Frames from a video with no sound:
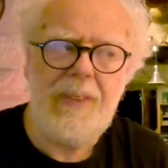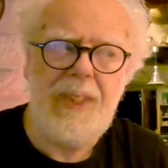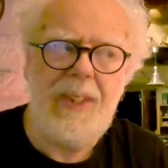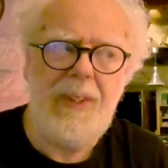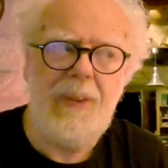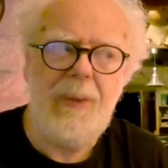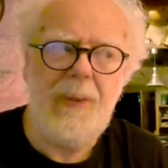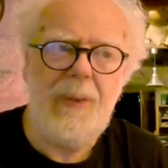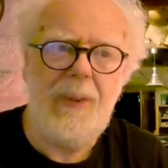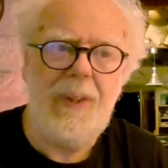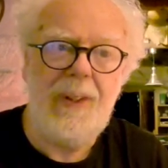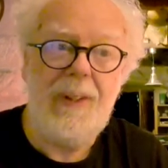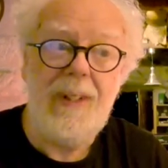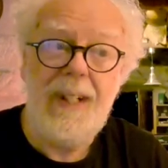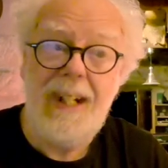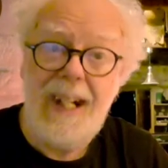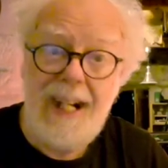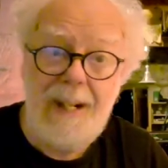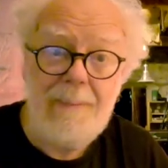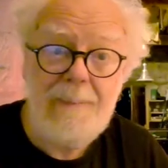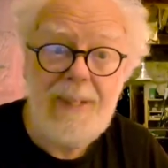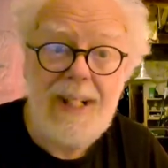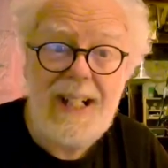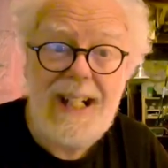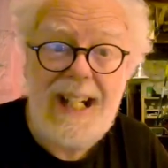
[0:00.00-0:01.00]
Or
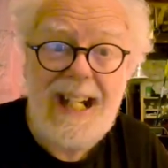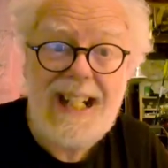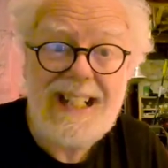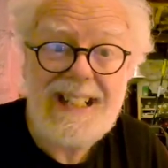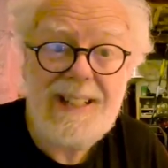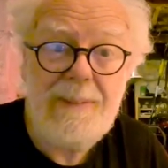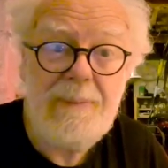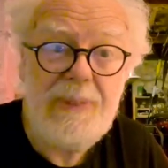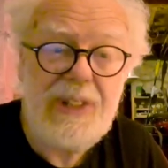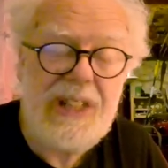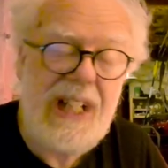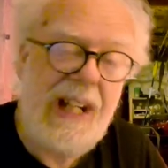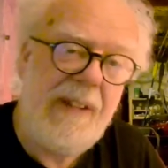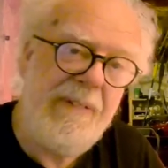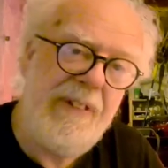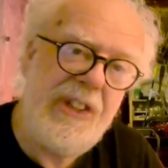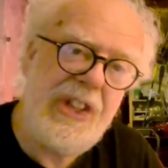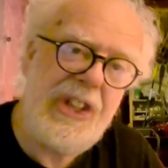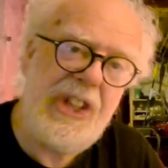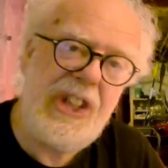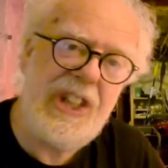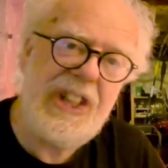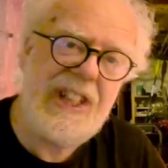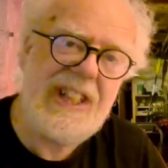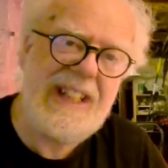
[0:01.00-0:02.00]
am I Adam Savage's